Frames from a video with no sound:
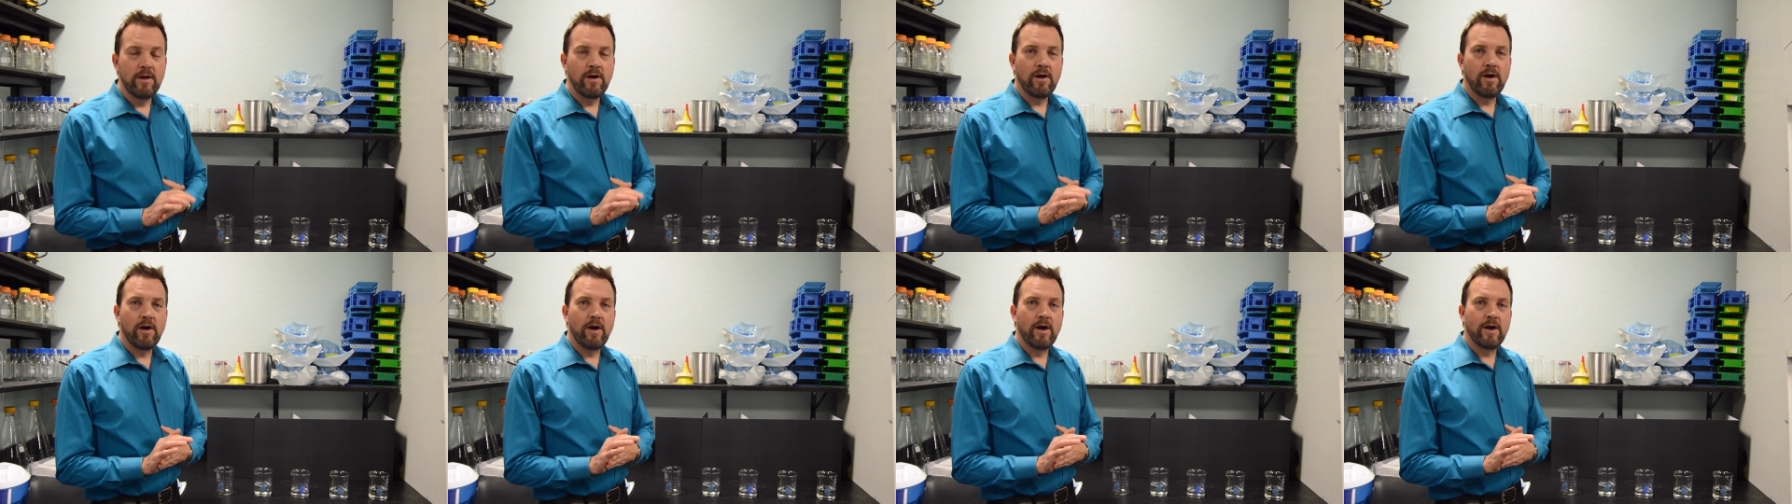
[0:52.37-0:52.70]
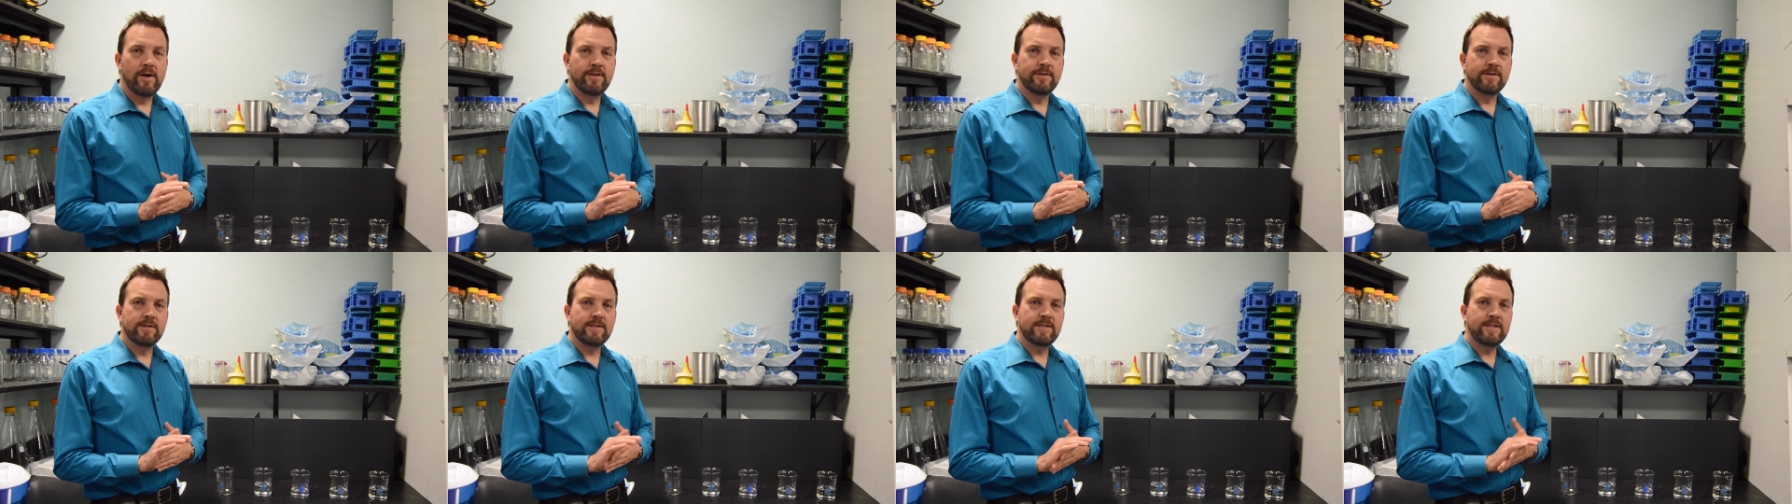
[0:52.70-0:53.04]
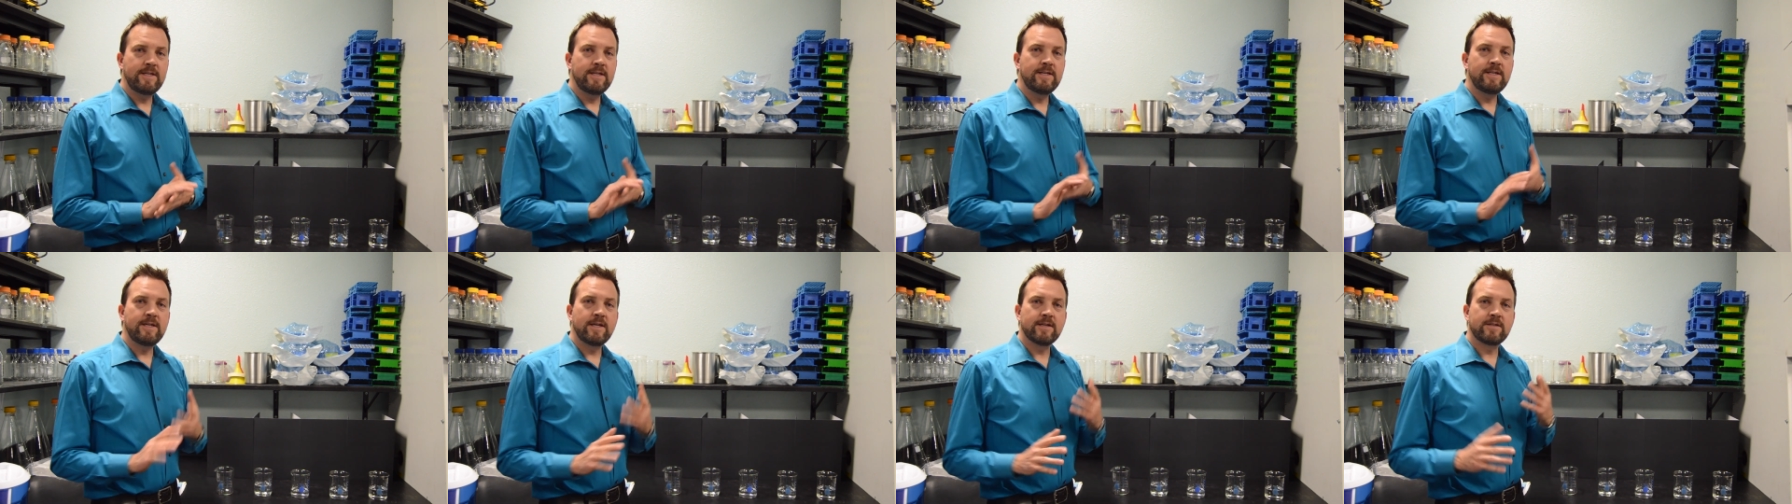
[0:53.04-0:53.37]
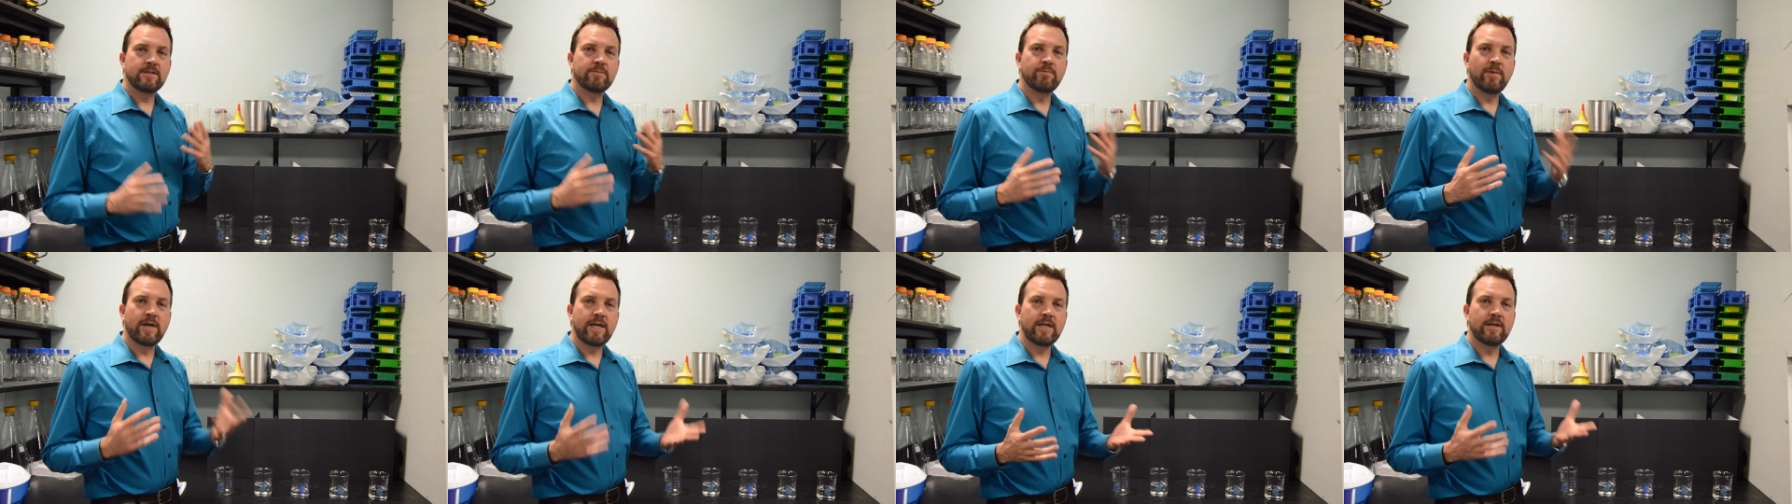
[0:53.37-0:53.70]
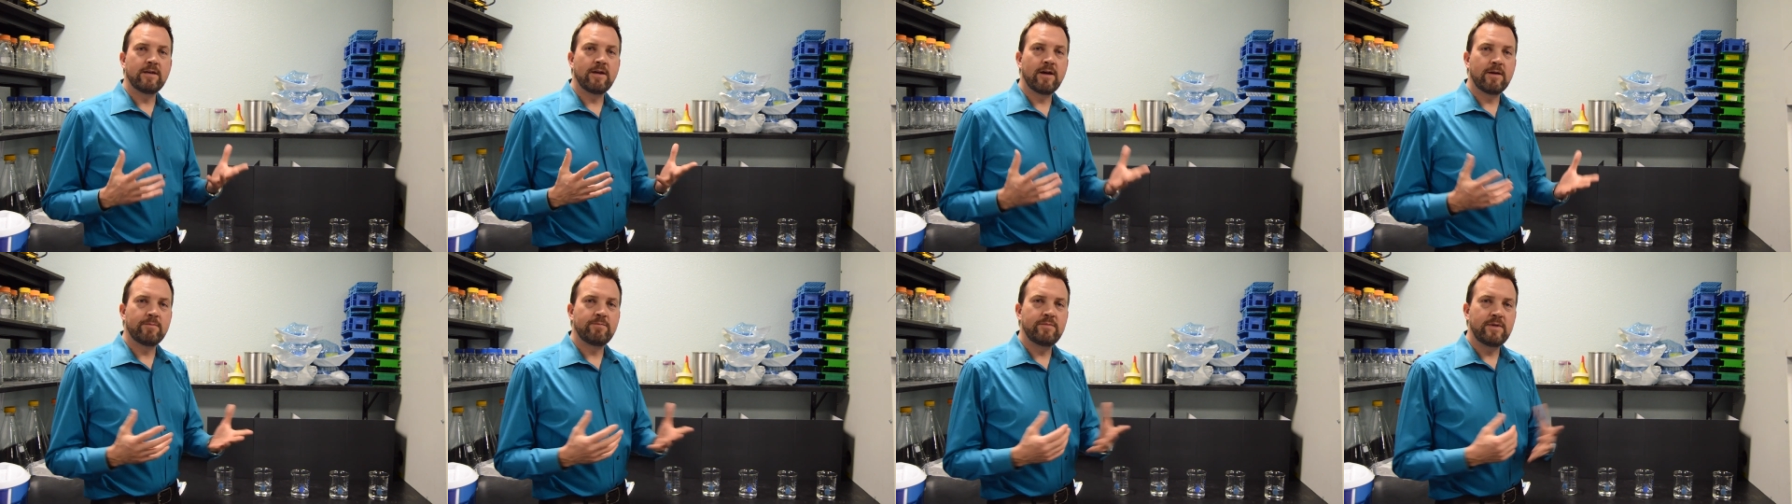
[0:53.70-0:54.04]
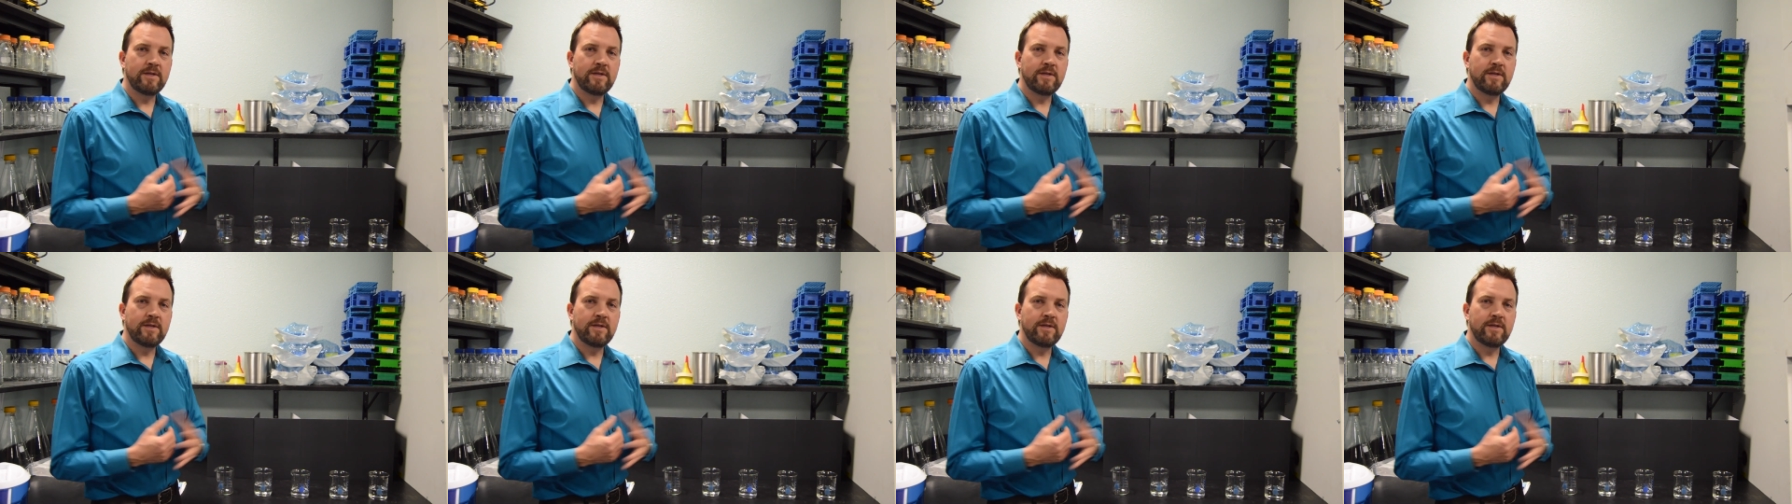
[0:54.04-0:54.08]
that TDS might not